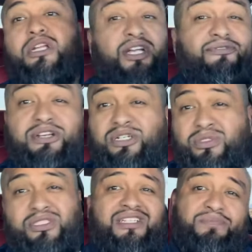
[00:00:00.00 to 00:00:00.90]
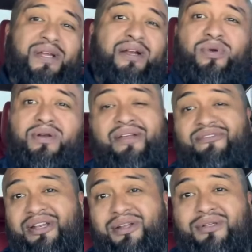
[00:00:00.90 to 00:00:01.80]
Jeffrey Joseph, he's been on one of my
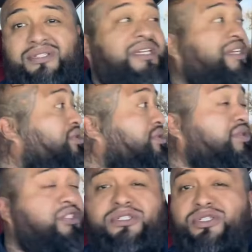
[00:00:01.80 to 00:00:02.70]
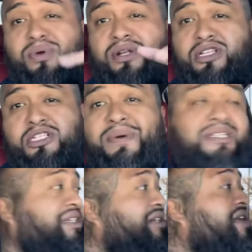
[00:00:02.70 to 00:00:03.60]
videos. He introduced me to one of the
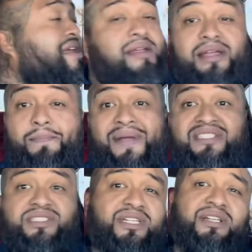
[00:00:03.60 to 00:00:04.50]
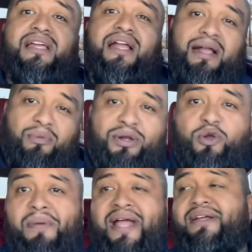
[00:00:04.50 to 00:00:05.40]
spots in Pasadena that I want to
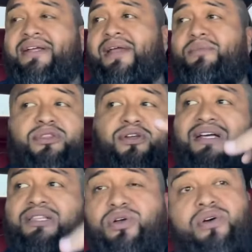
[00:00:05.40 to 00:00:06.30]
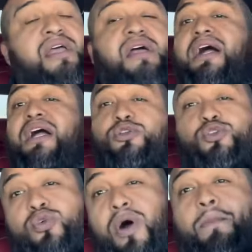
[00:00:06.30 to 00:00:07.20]
go back again with you, vato, and
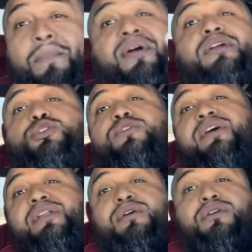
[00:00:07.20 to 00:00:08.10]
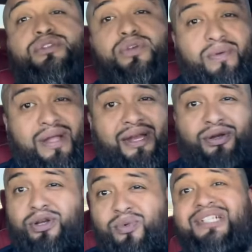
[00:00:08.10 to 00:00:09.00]
do a part two video. So I know
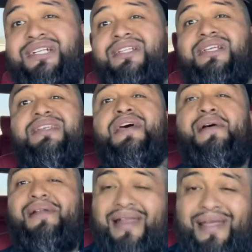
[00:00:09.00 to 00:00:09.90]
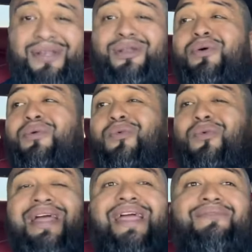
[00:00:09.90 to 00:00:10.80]
you're watching this. Let me know
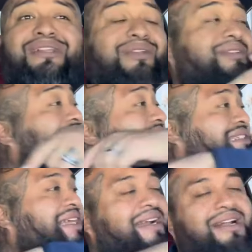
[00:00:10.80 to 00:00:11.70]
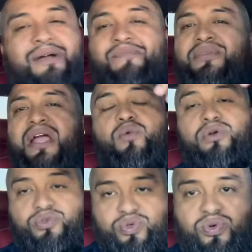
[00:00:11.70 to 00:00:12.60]
when, vato, and let's set it up, and we'll
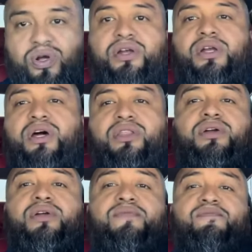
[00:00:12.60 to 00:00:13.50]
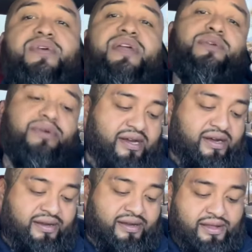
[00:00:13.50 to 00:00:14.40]
do another video
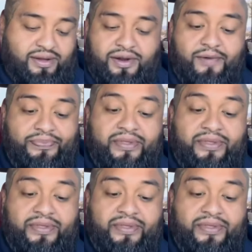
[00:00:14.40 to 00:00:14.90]
there, you know?